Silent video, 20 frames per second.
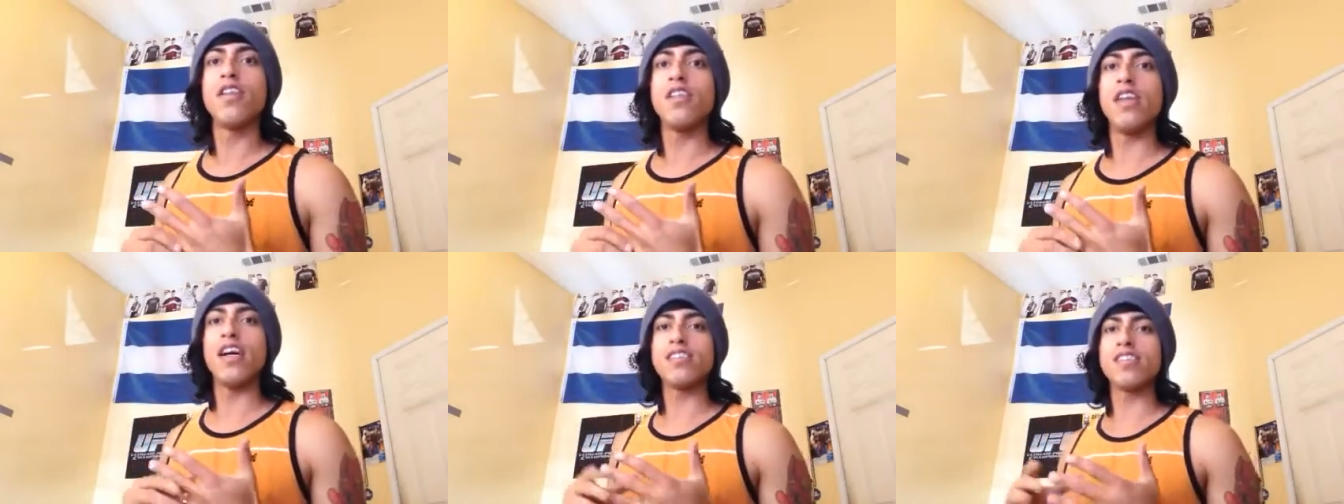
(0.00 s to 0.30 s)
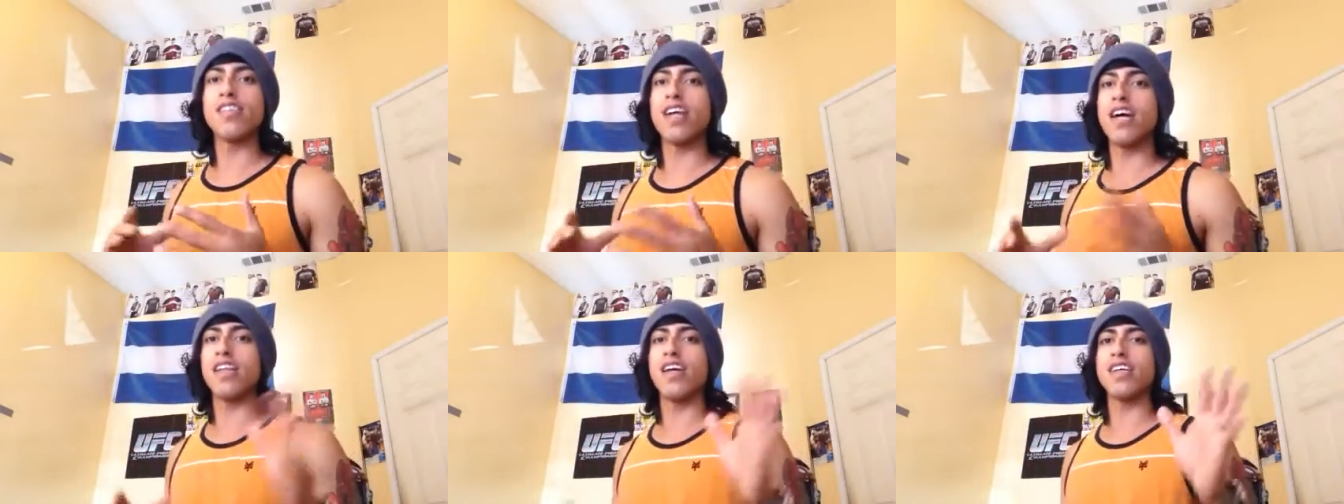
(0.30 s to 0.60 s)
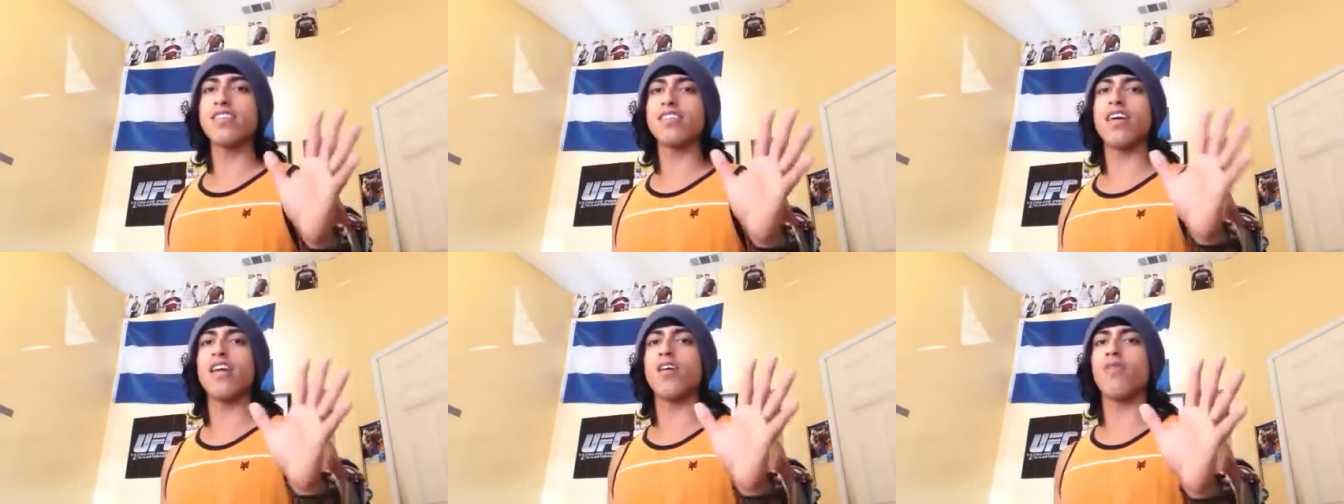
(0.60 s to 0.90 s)
that's not
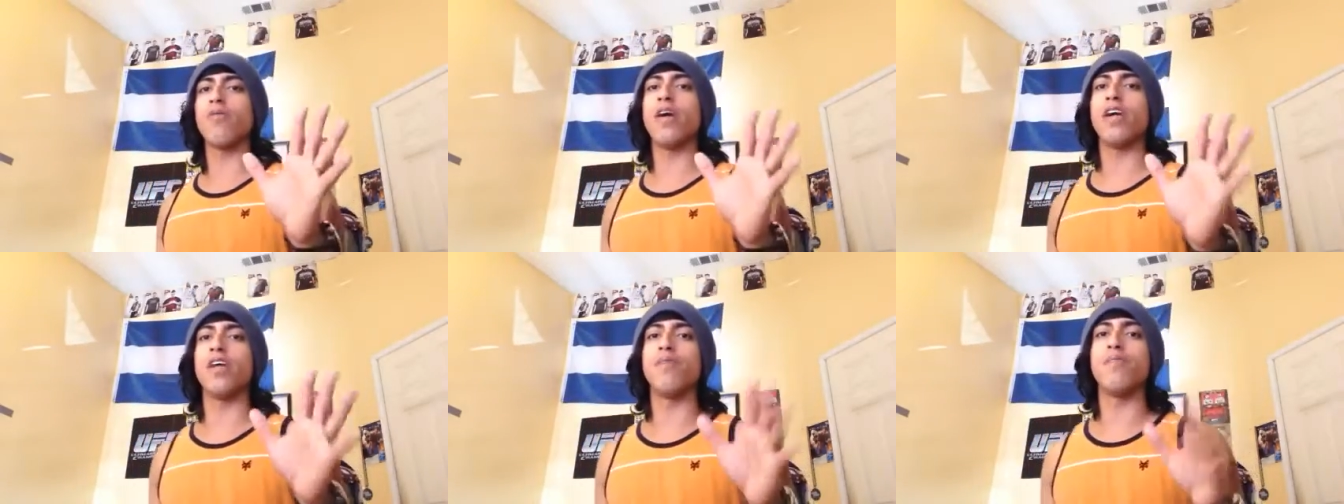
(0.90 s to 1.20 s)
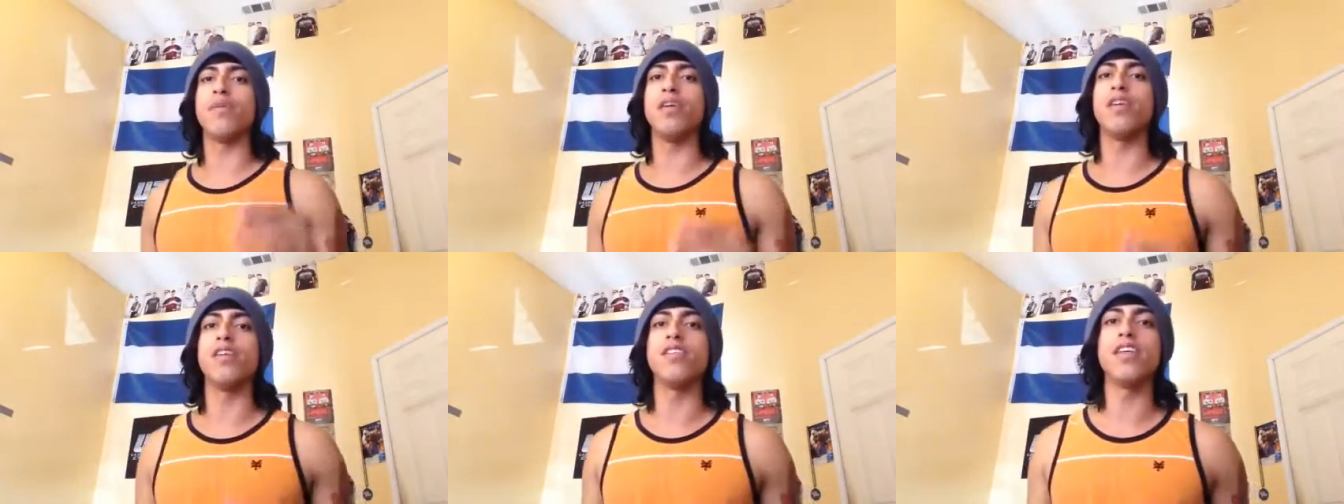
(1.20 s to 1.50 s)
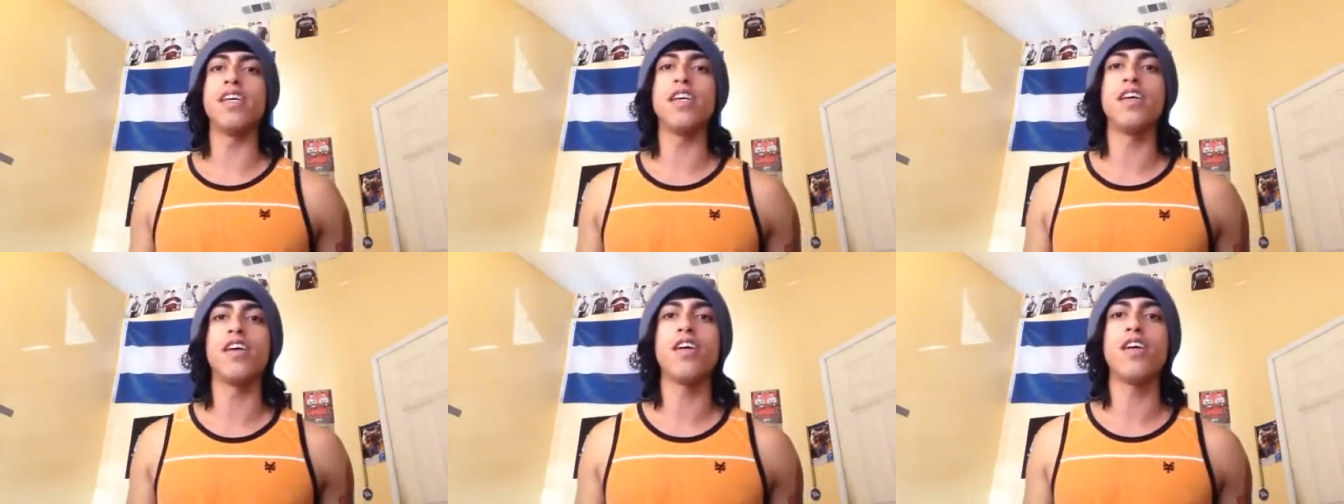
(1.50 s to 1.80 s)
that's not a way to be a
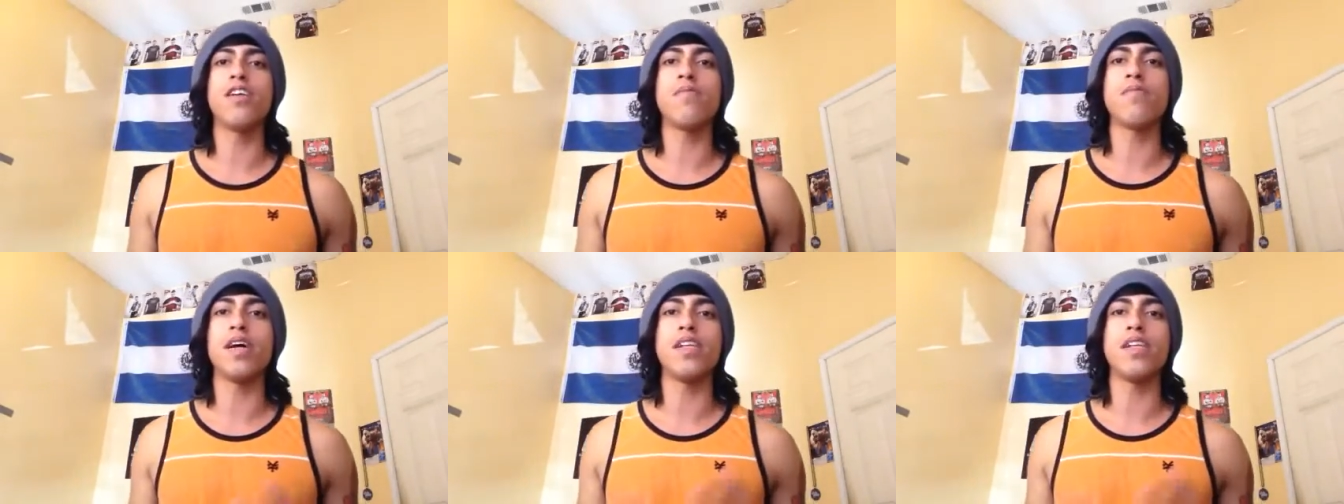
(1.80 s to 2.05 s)
leader